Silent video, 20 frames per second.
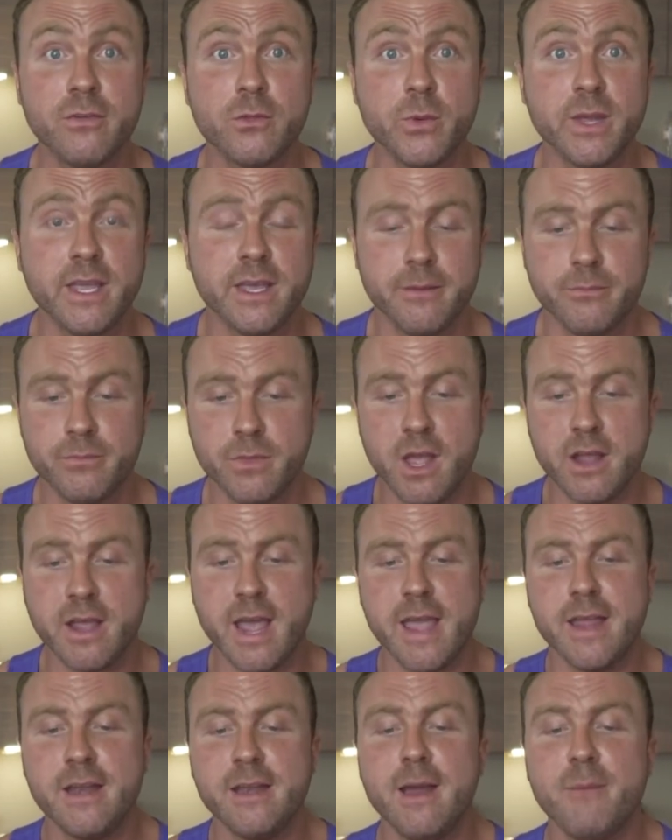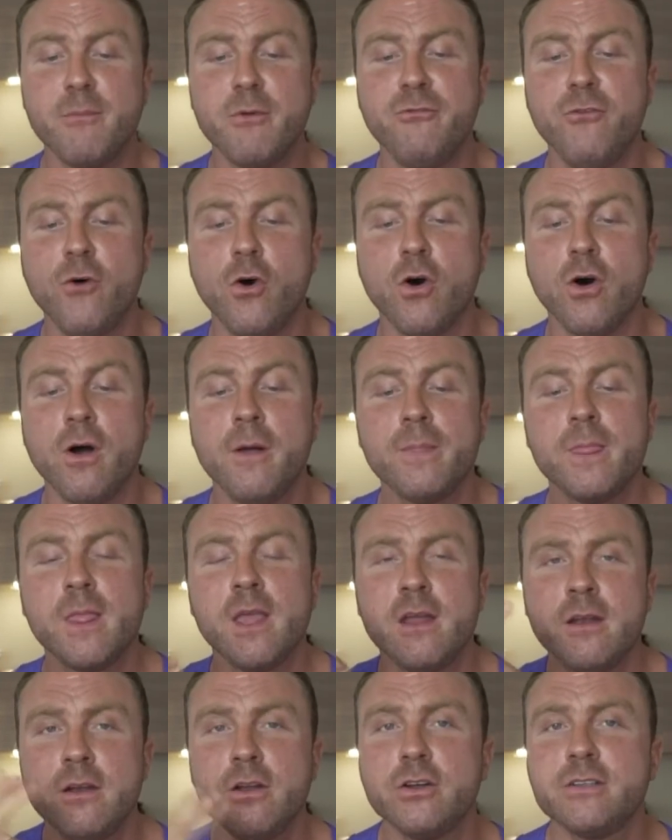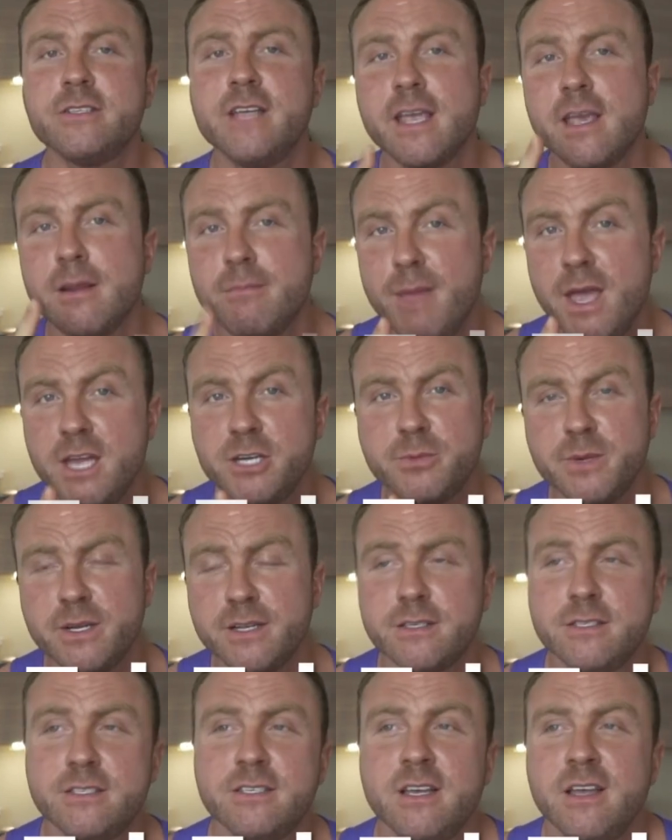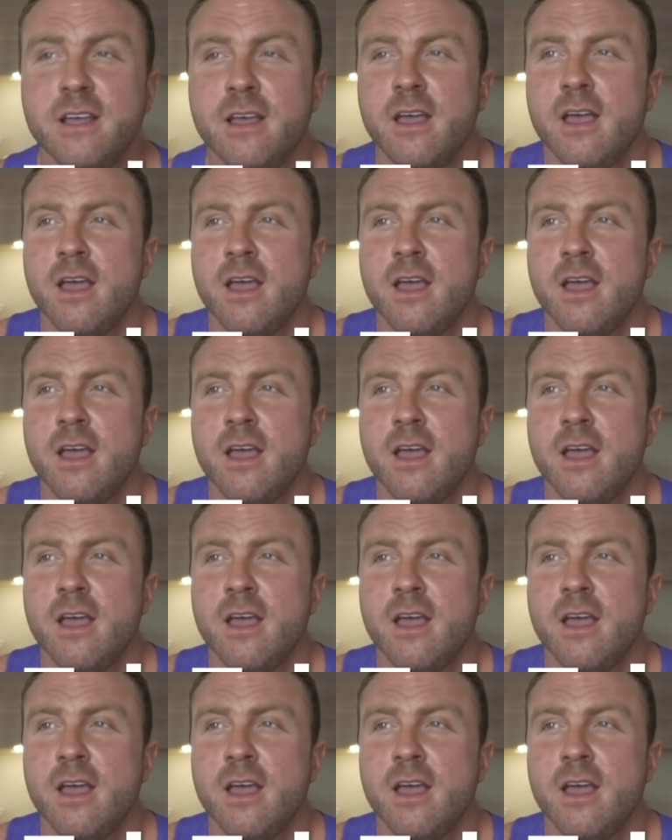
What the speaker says: for the week. Okay, number 4, not taking measurements.